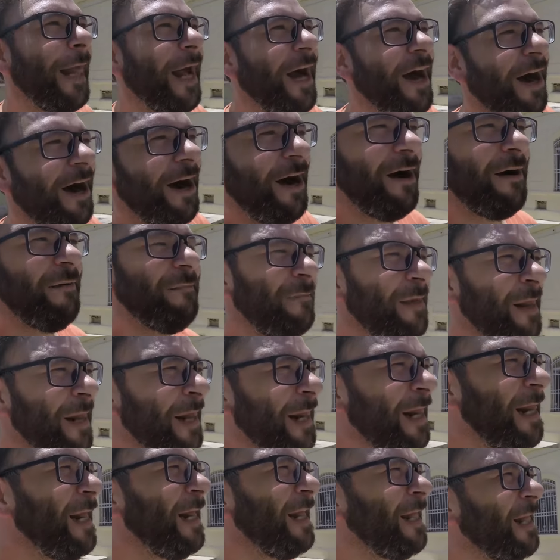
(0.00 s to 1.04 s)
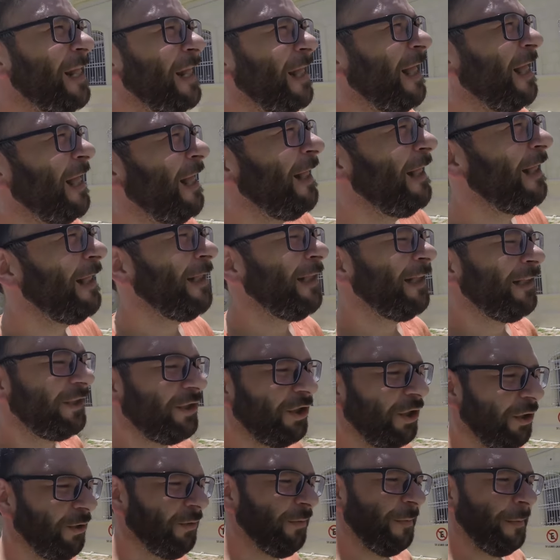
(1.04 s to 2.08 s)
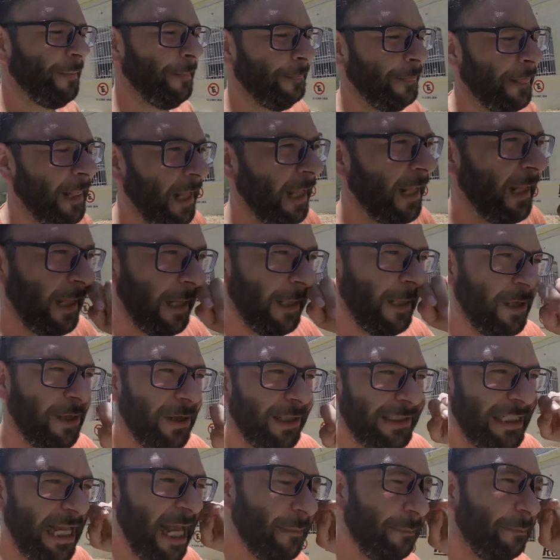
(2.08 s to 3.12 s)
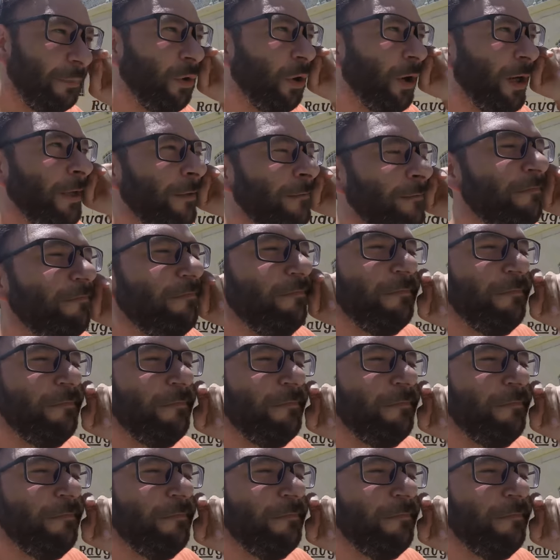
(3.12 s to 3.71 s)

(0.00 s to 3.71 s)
Um, so, you know, at that point,